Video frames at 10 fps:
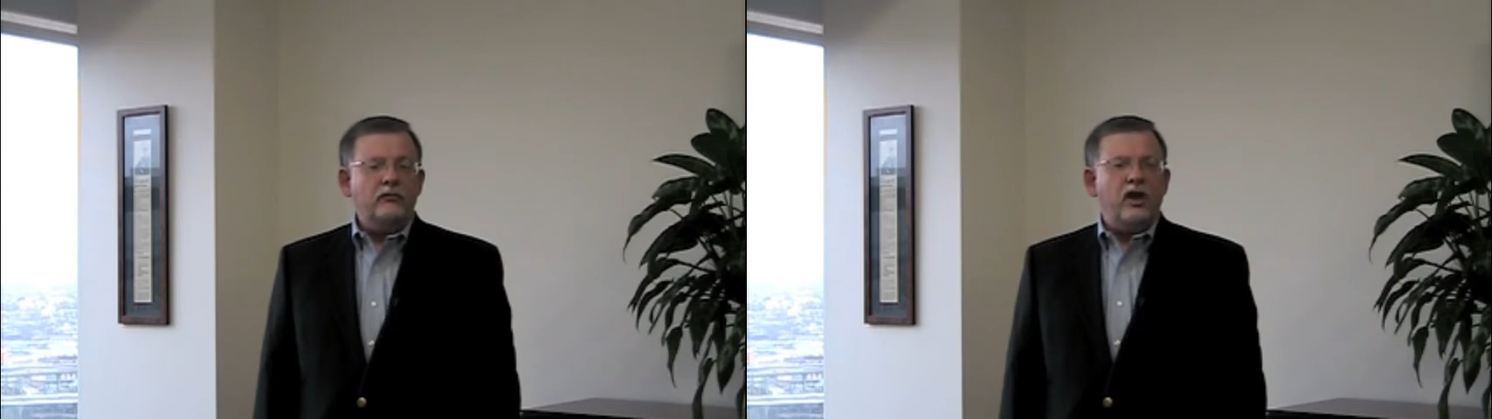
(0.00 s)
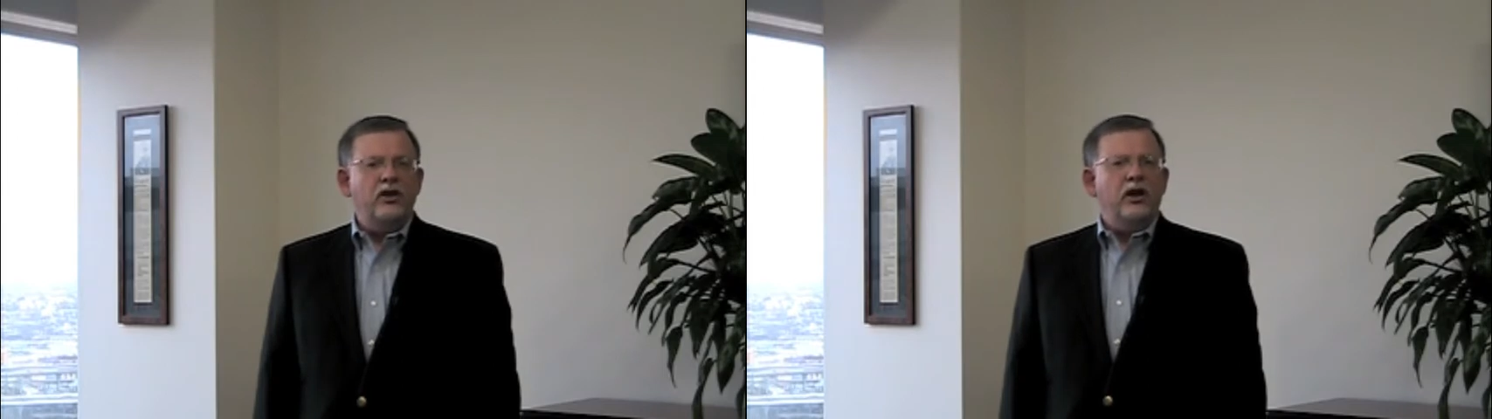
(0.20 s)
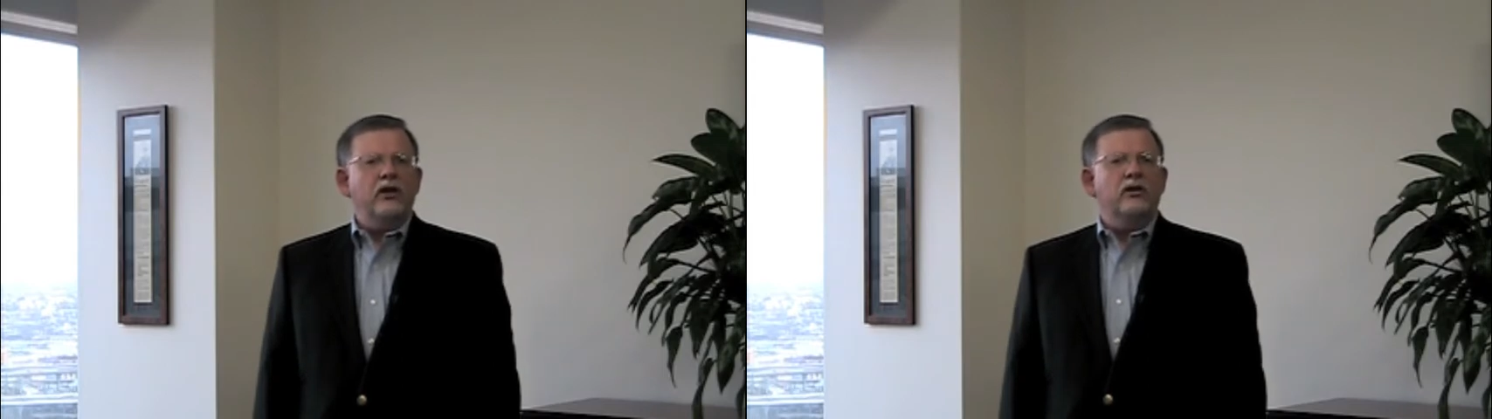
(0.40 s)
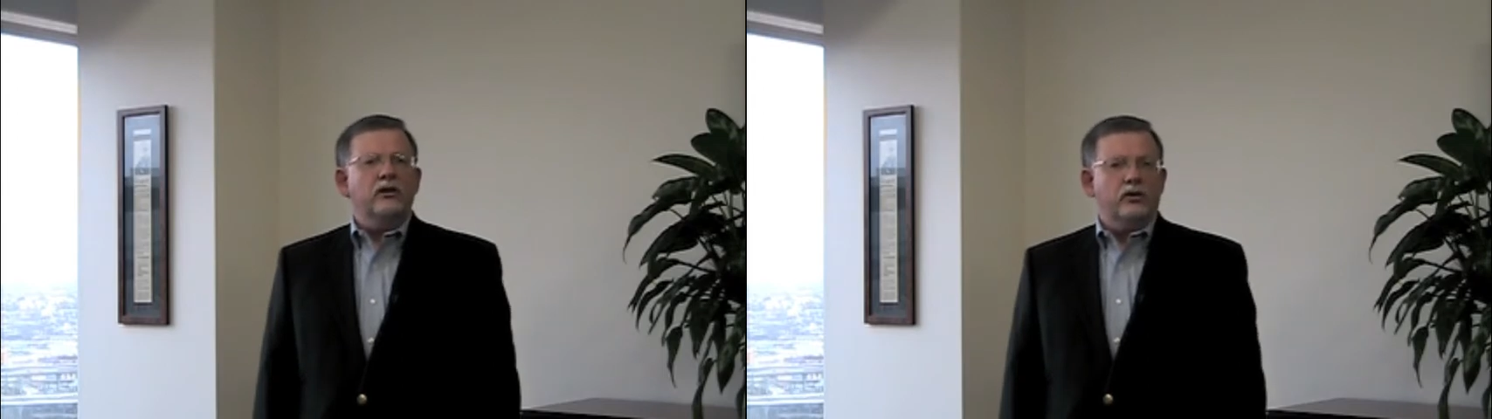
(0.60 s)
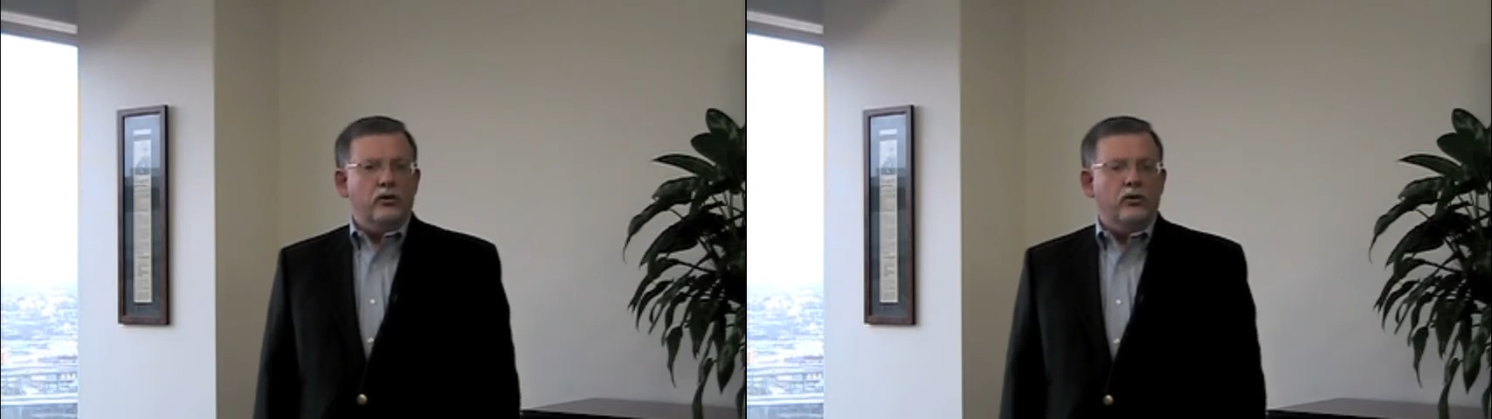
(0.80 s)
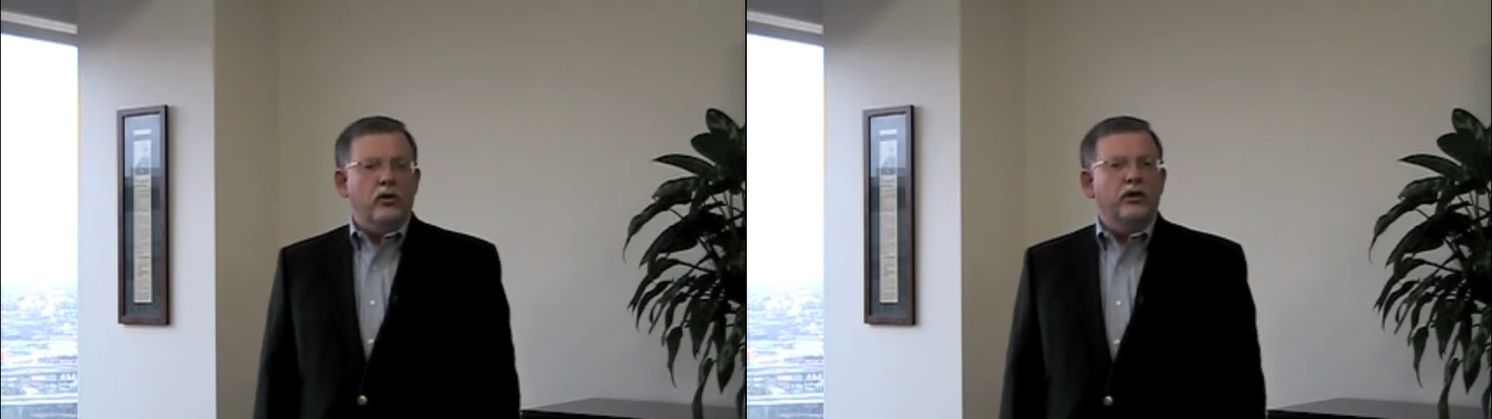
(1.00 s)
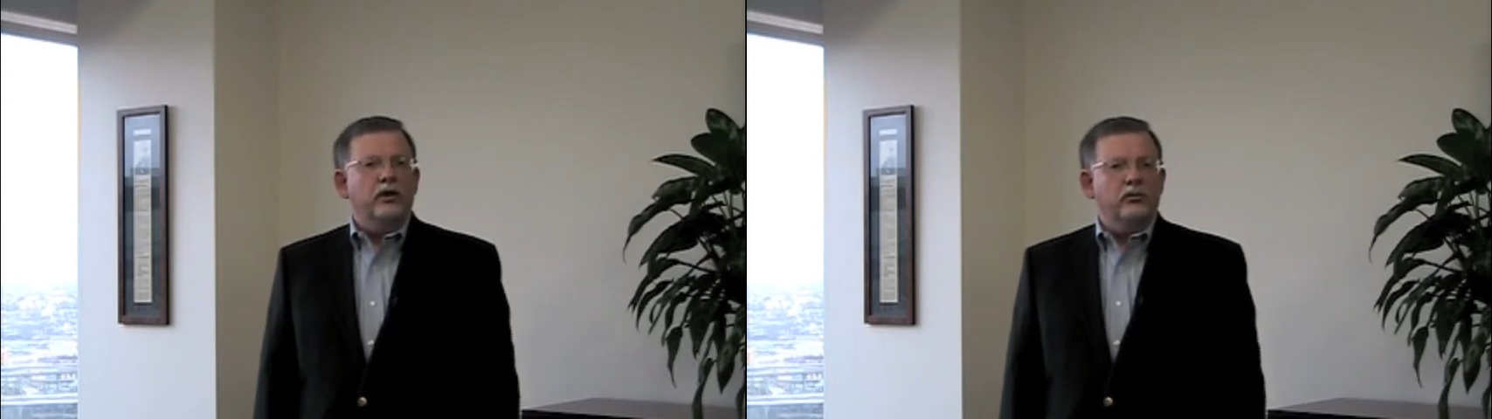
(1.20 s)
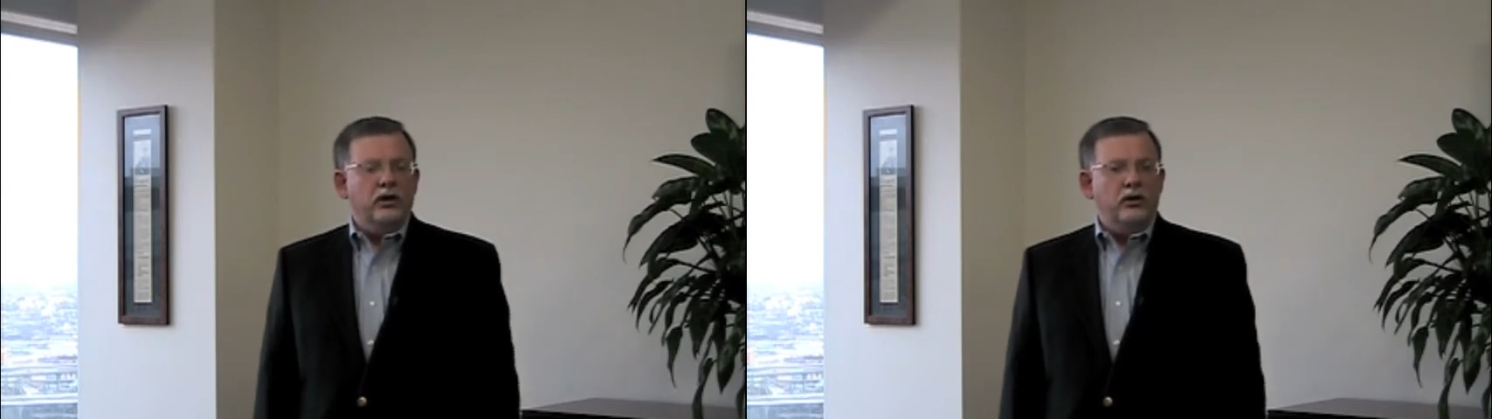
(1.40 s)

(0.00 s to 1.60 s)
The other tool that can be